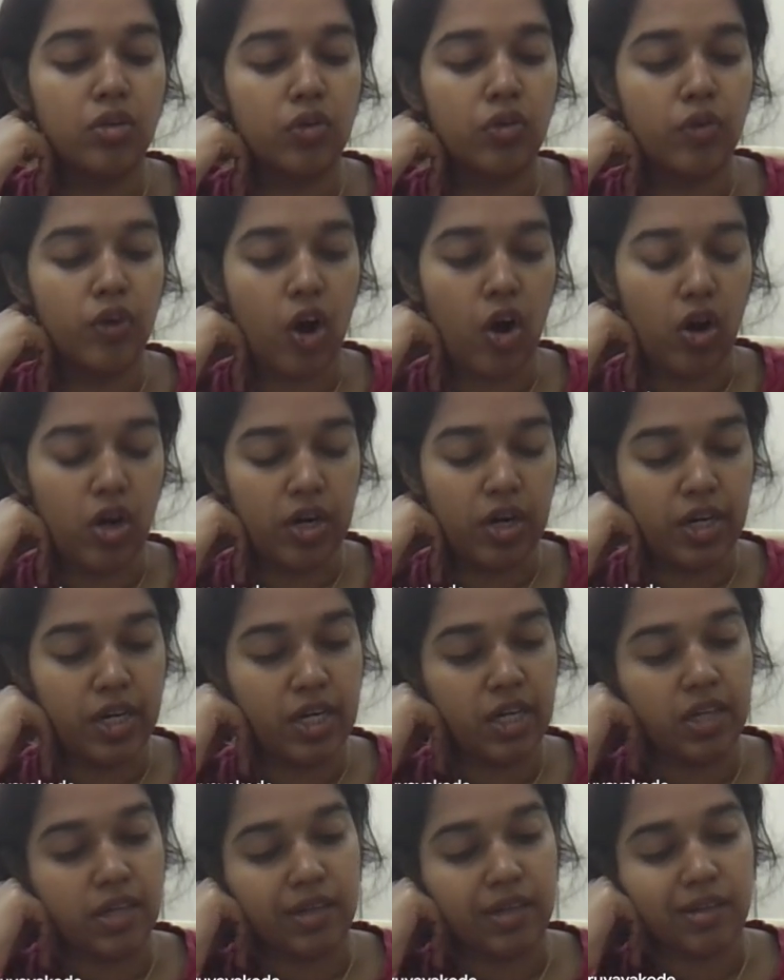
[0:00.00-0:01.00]
So we
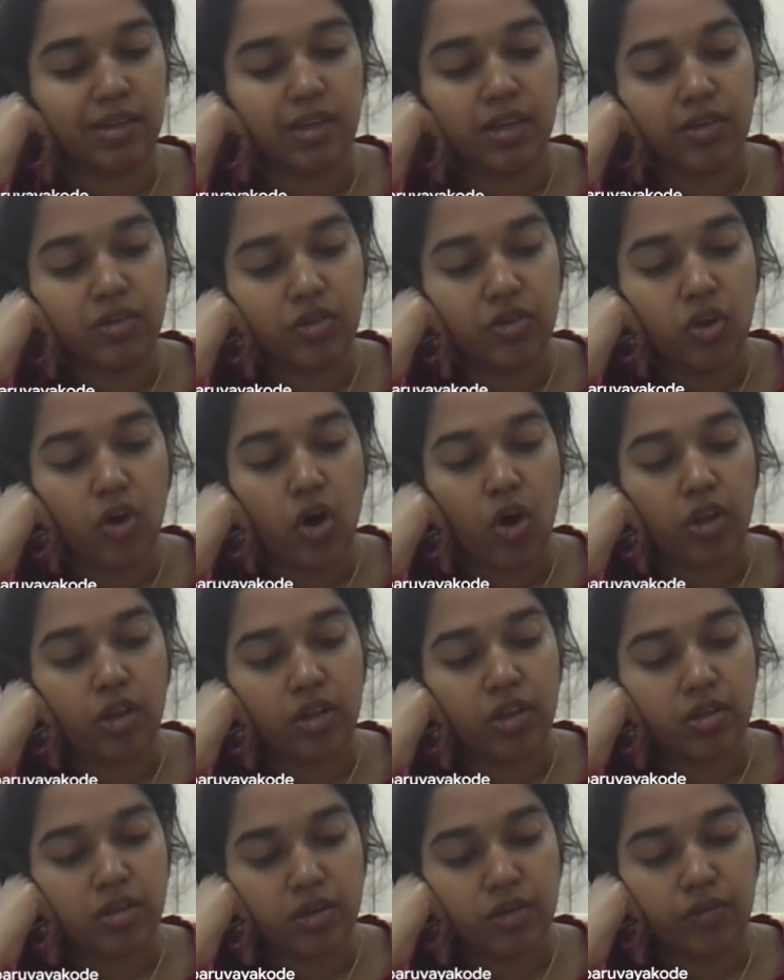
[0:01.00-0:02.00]
already discussed
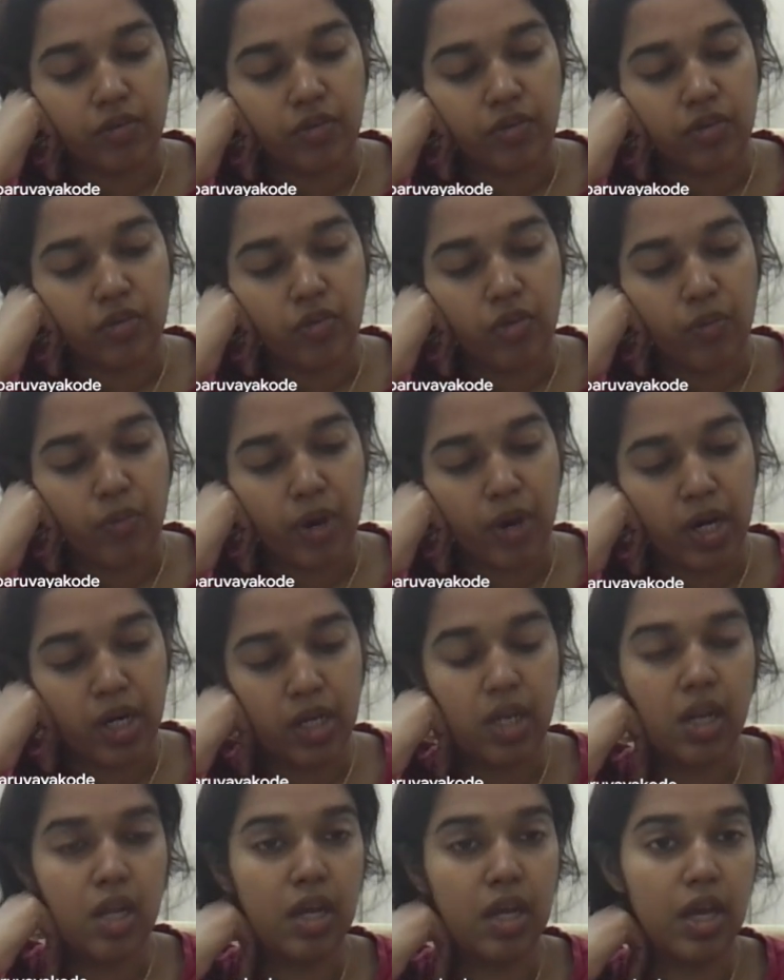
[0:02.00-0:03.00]
on the surface of the
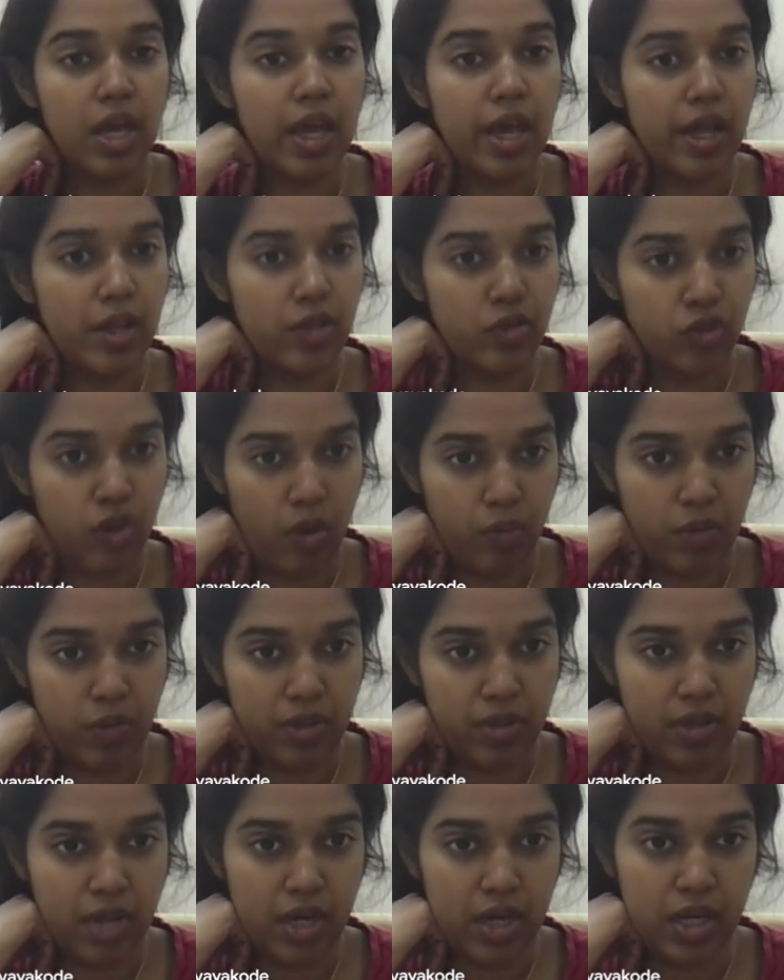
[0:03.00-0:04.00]
metal, A
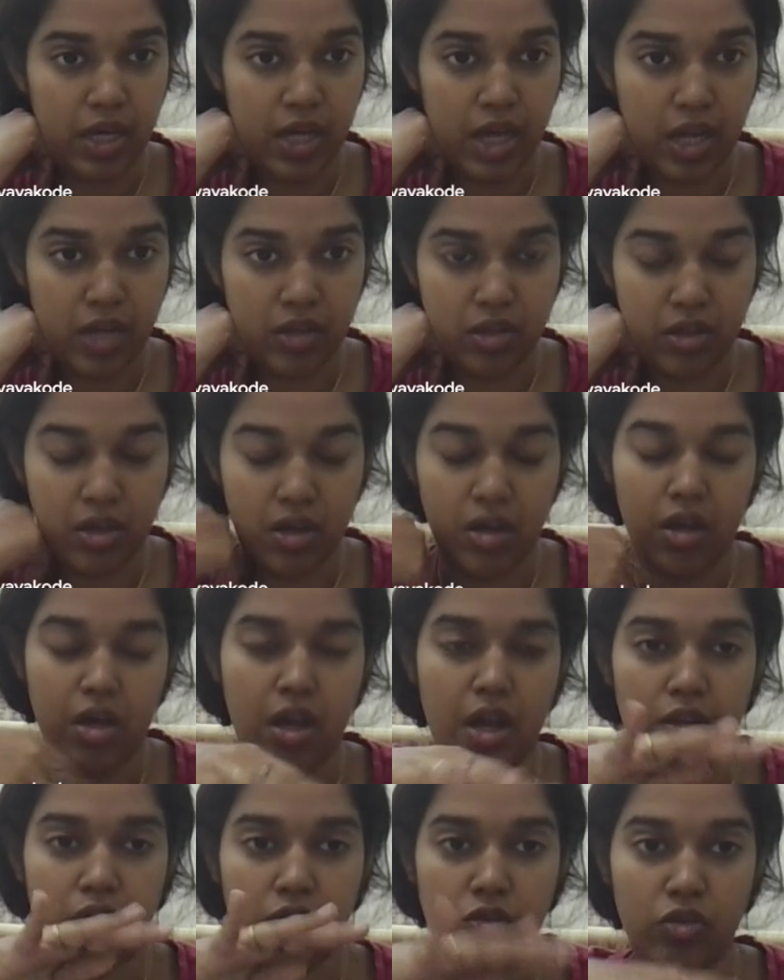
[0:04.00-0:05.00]
adsorbed is getting
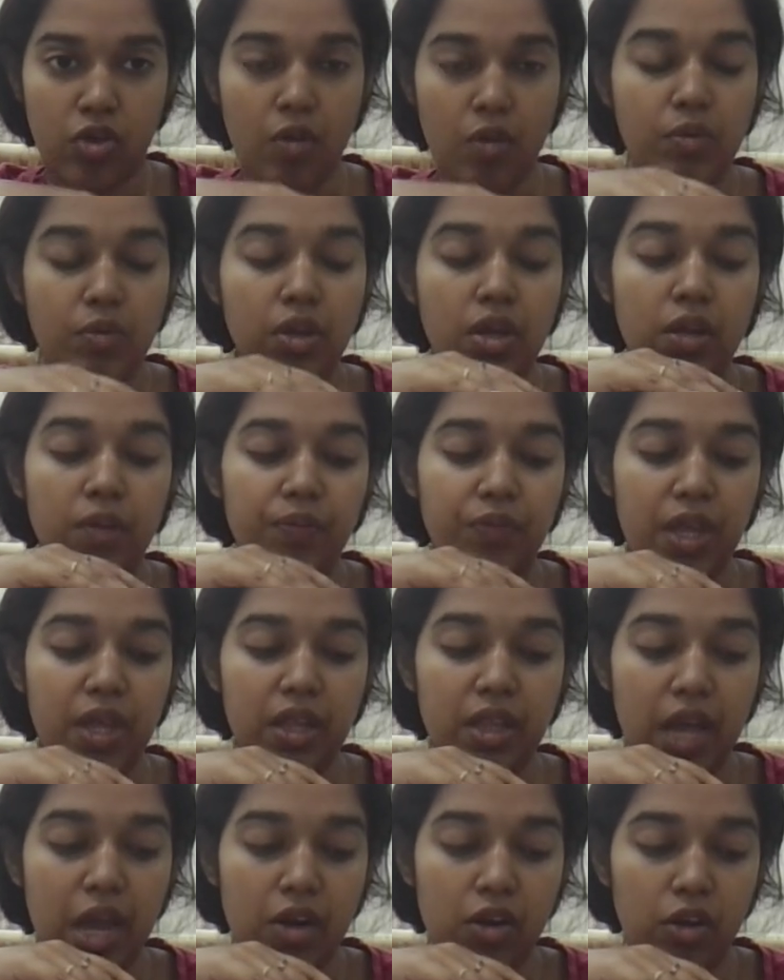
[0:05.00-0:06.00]
adsorbed
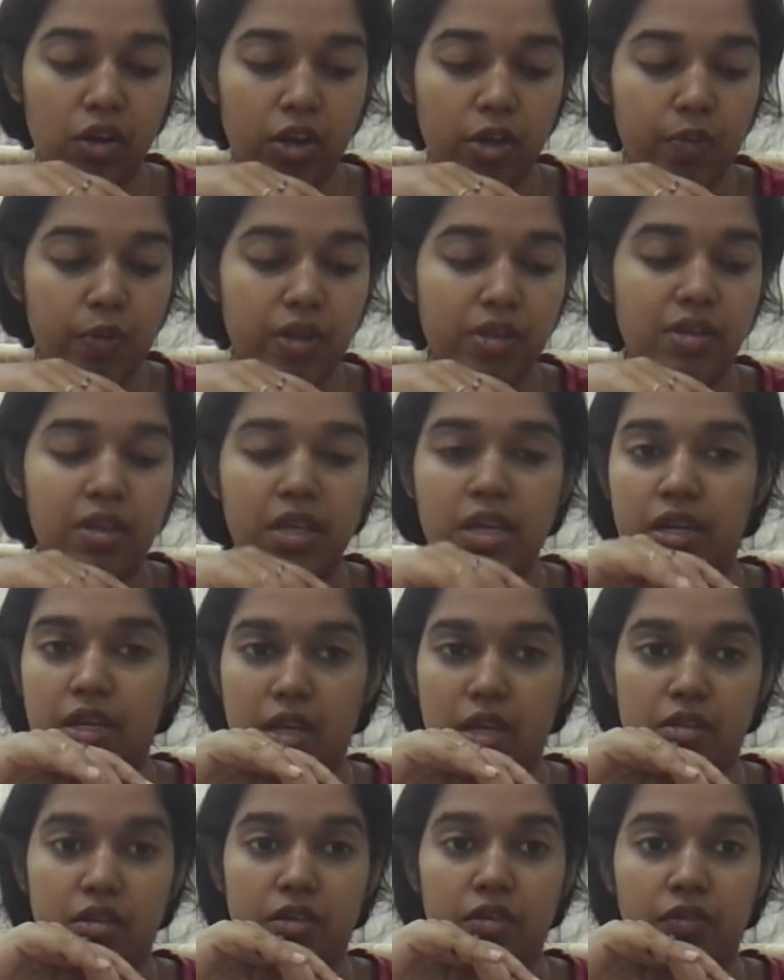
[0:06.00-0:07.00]
and that occupies
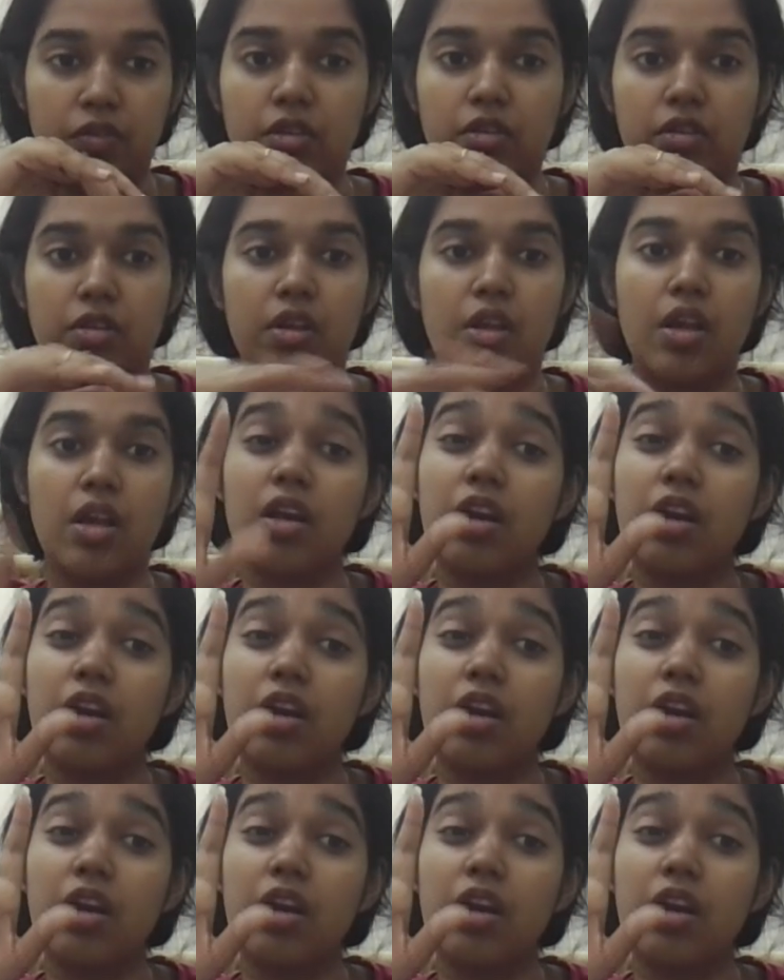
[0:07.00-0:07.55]
theta surface.